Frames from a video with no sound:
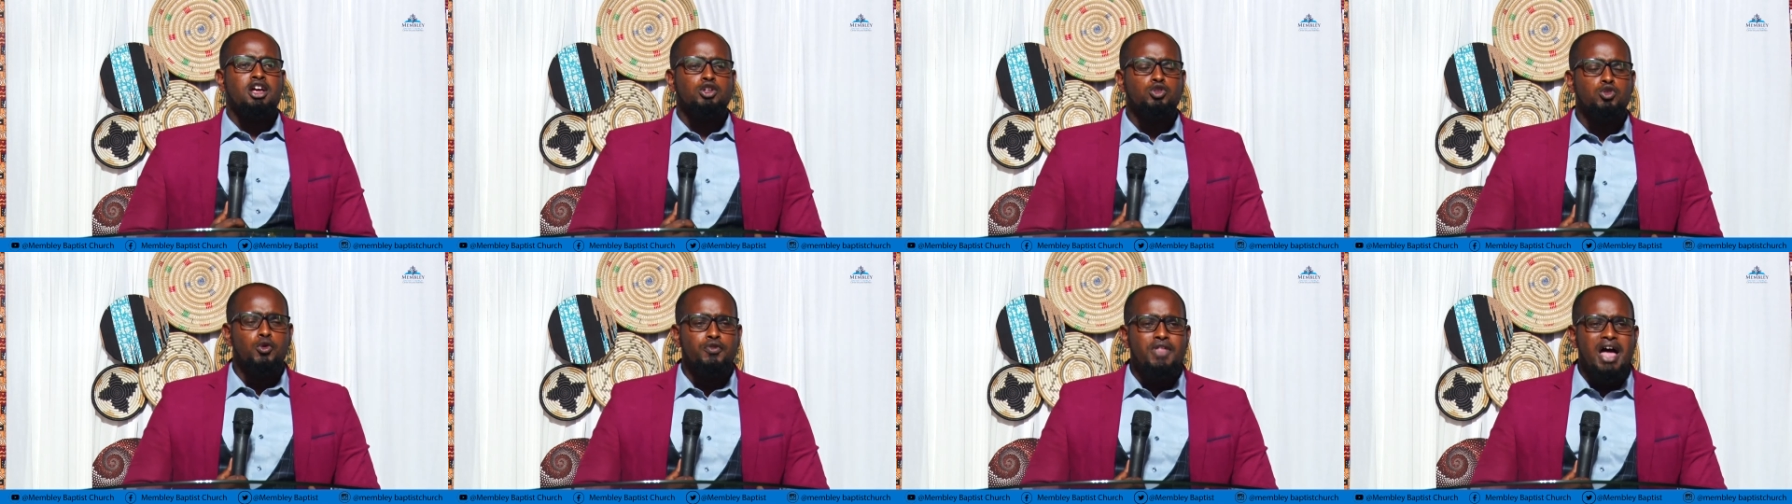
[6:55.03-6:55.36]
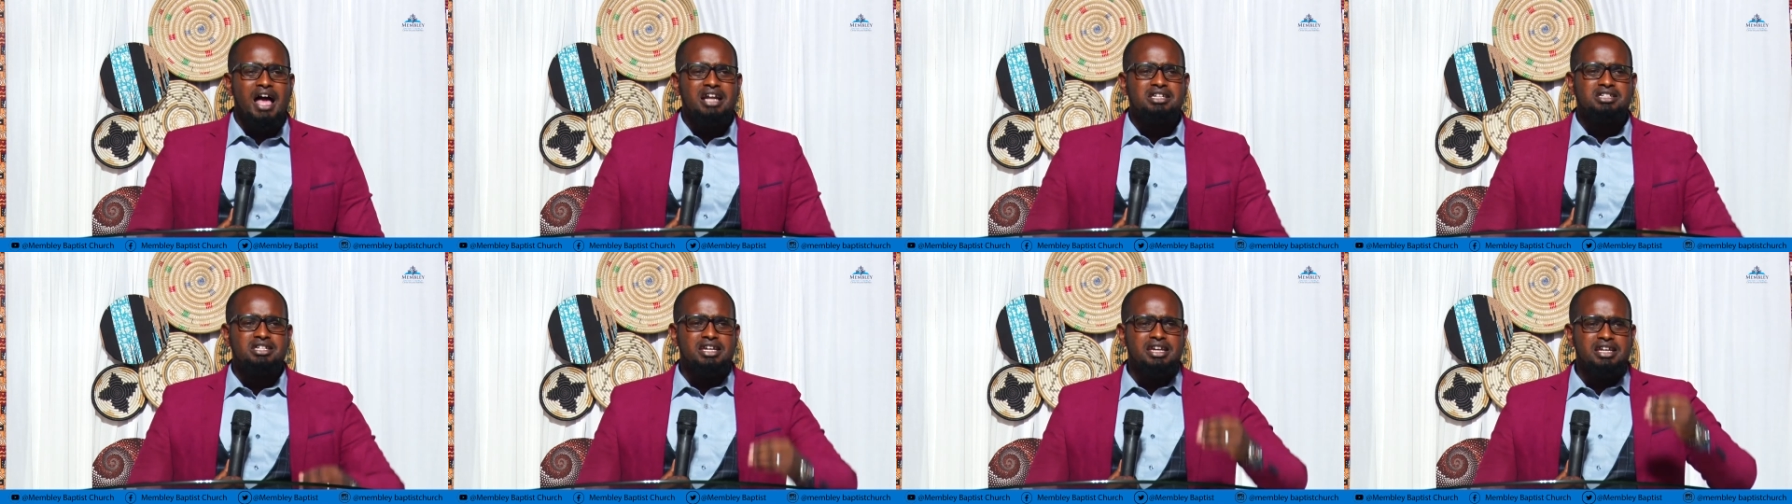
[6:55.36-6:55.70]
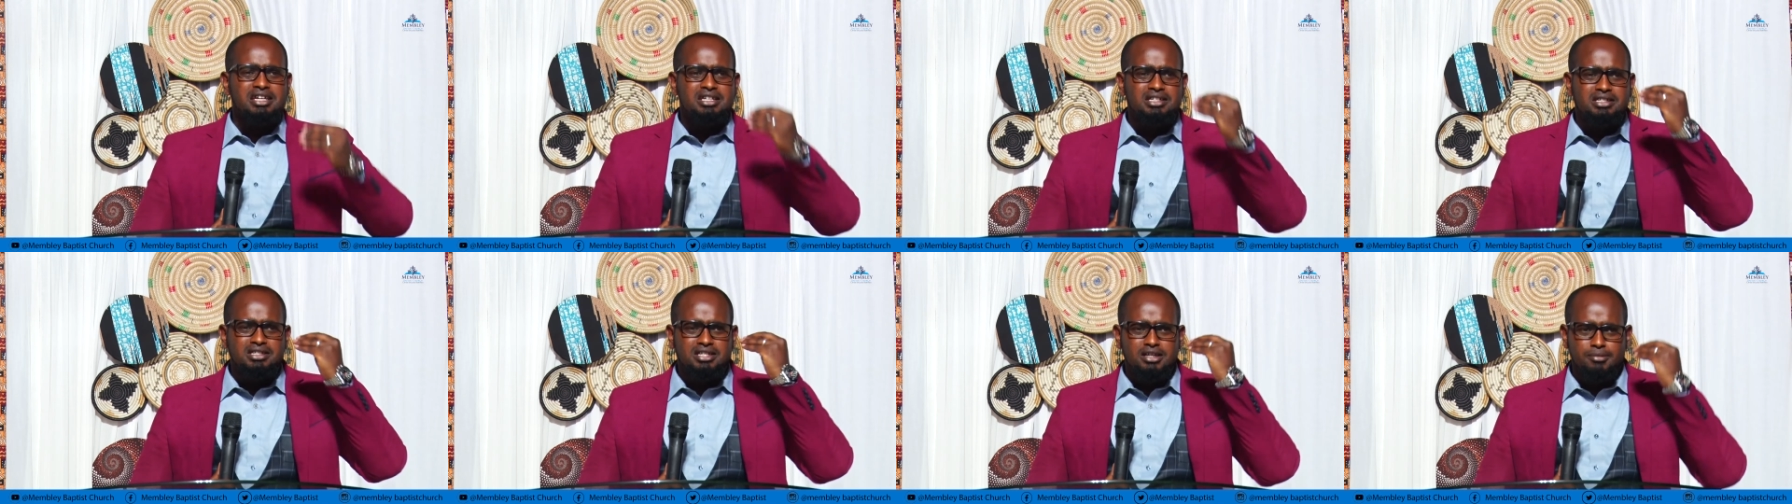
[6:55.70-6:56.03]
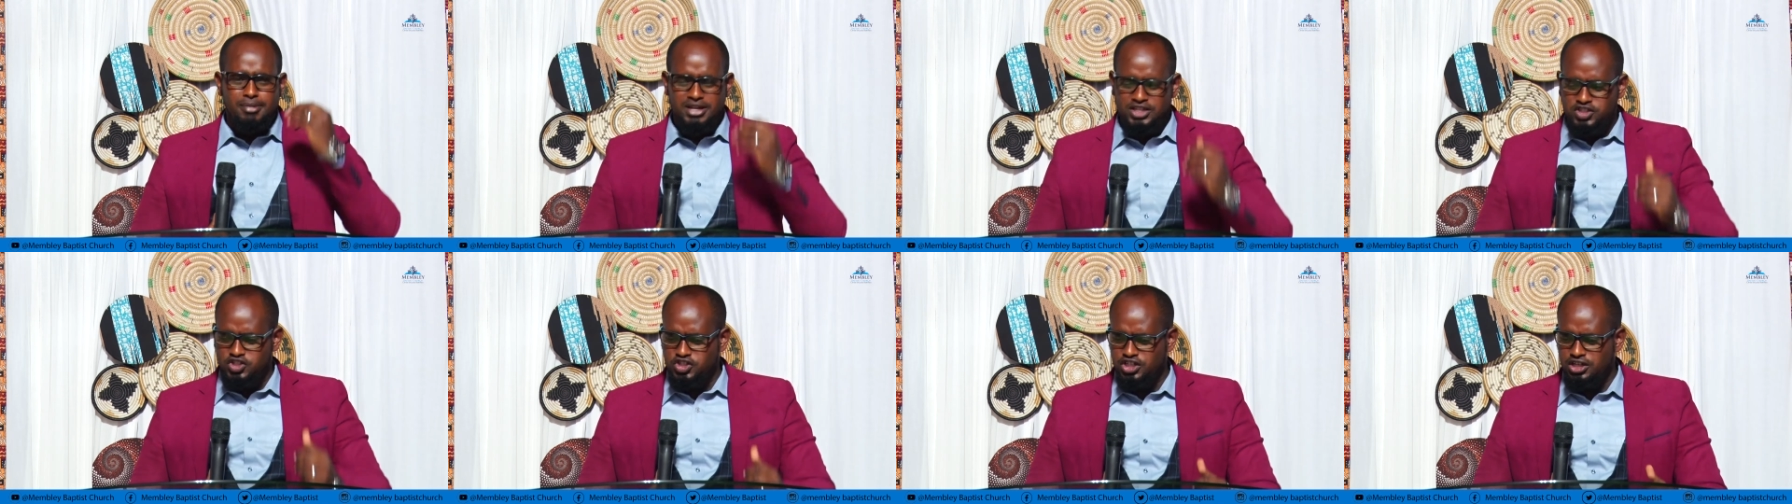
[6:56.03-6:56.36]
to that
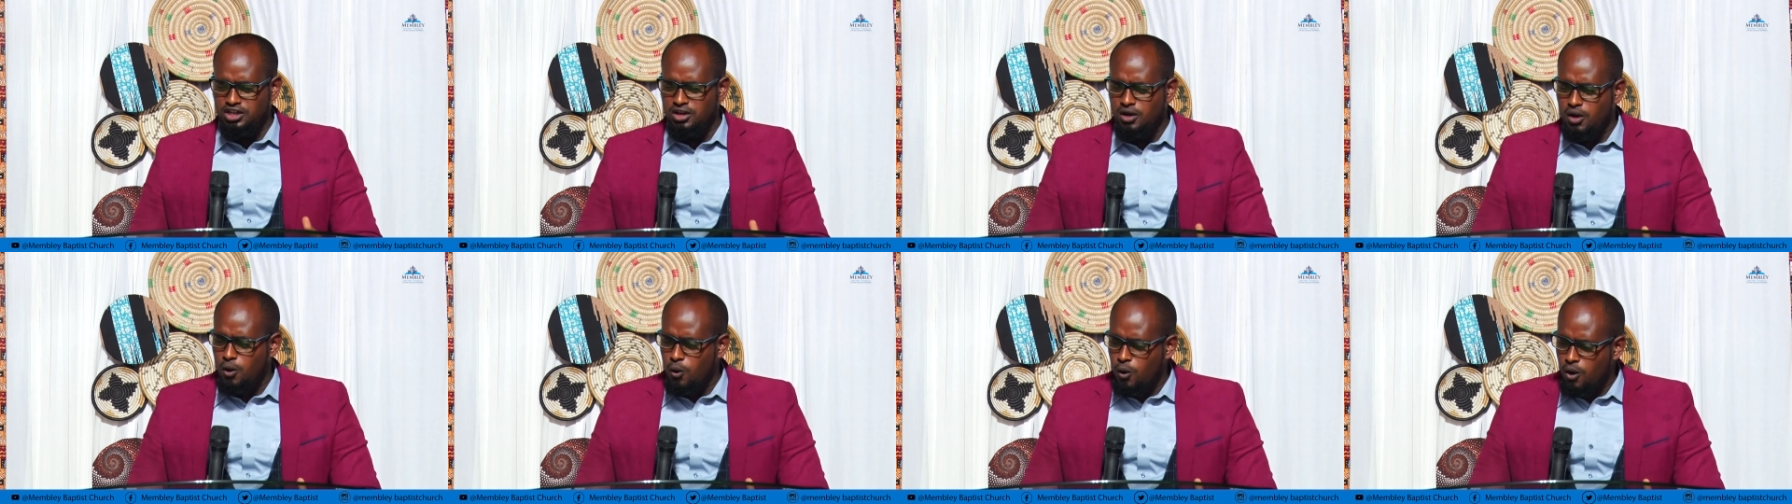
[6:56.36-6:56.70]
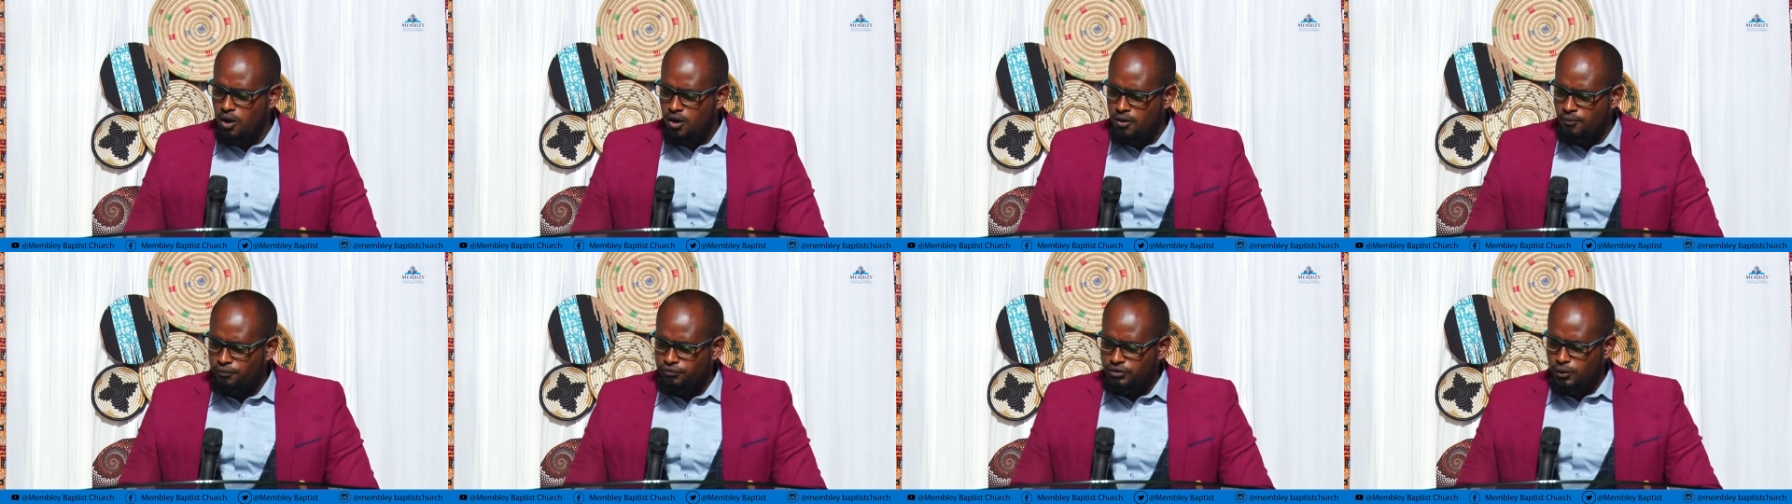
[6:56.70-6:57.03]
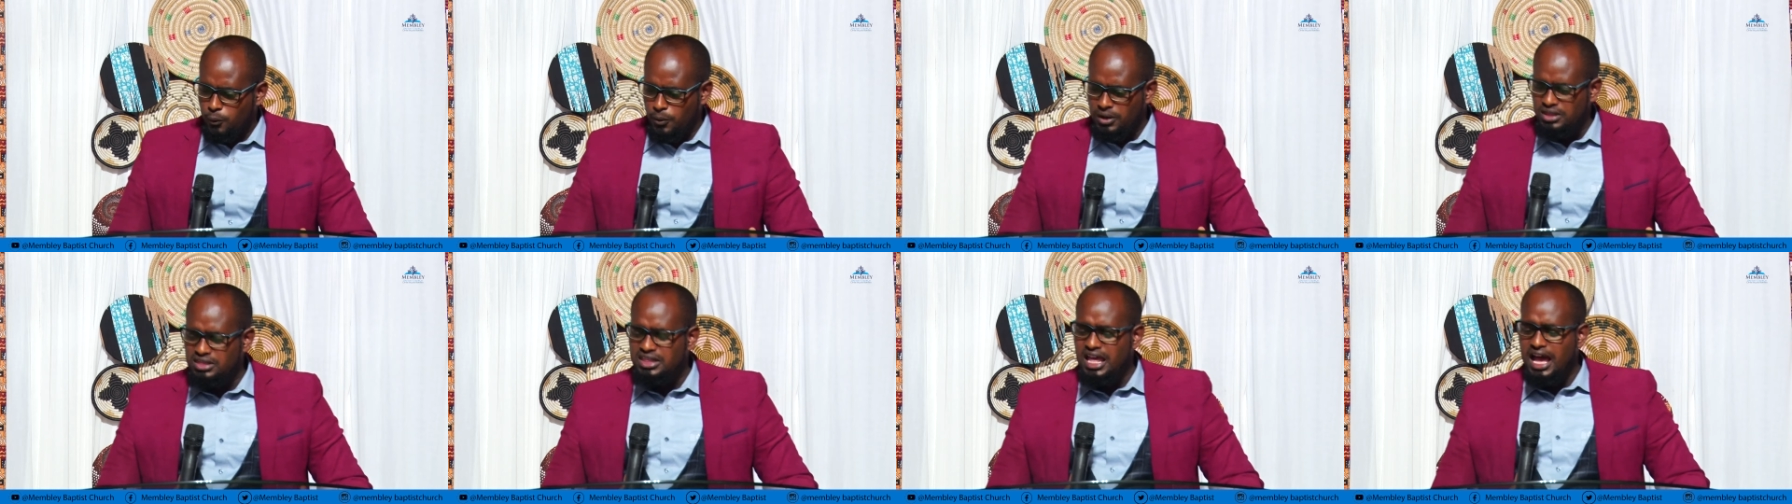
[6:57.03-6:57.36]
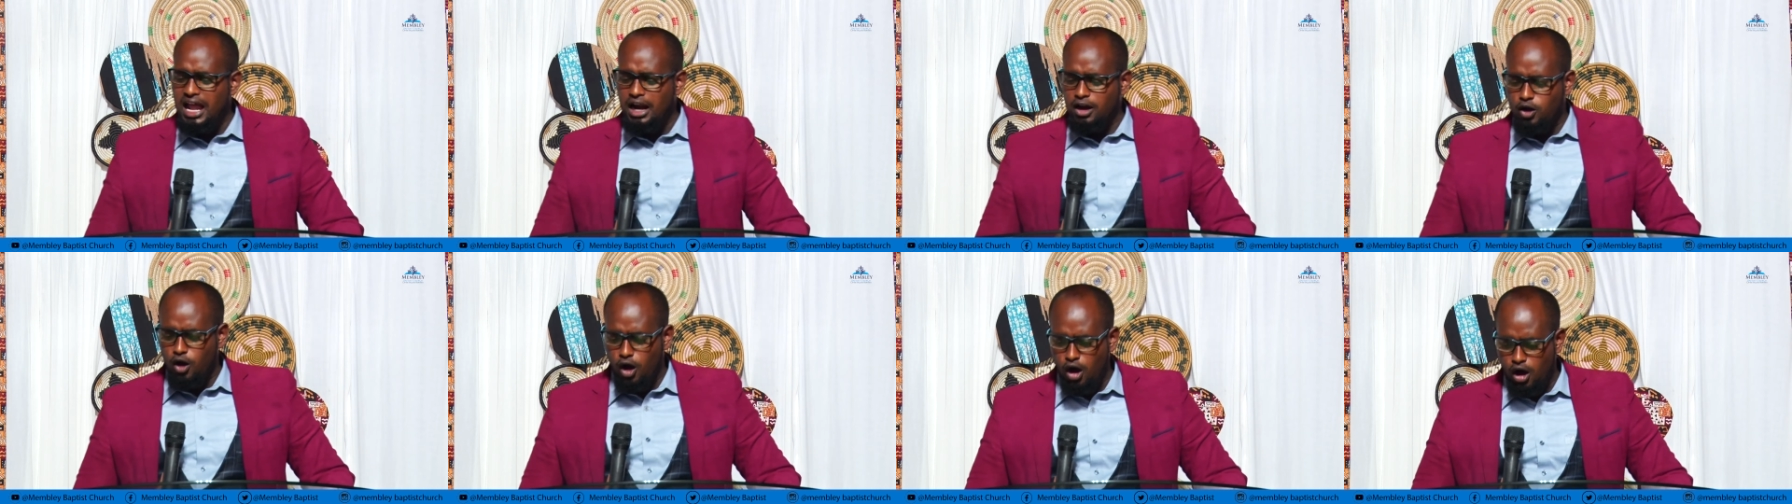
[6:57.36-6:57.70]
intimacy with
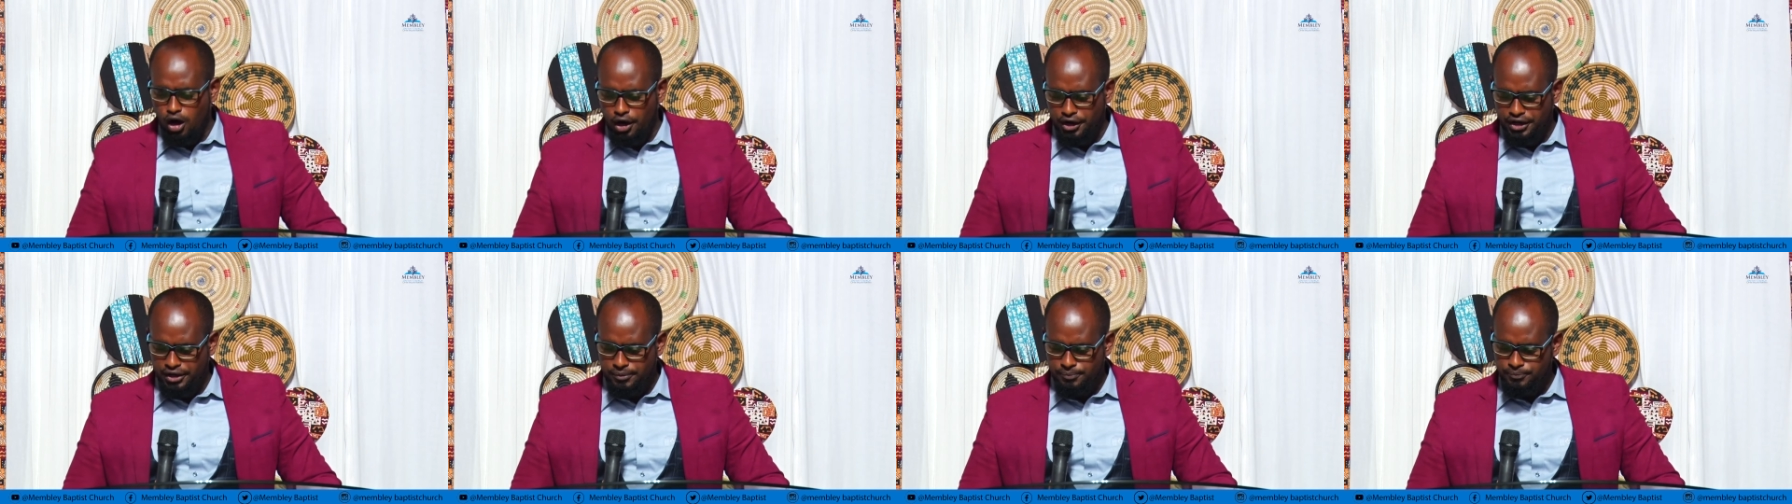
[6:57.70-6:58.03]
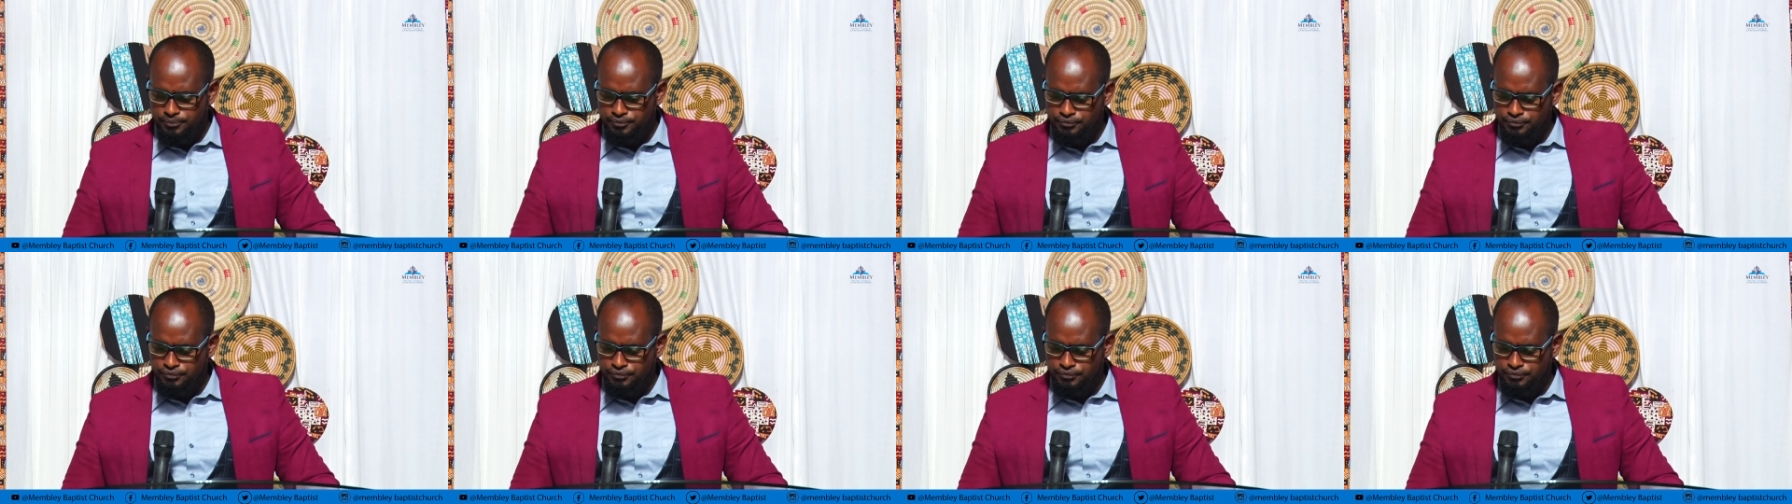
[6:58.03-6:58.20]
their God.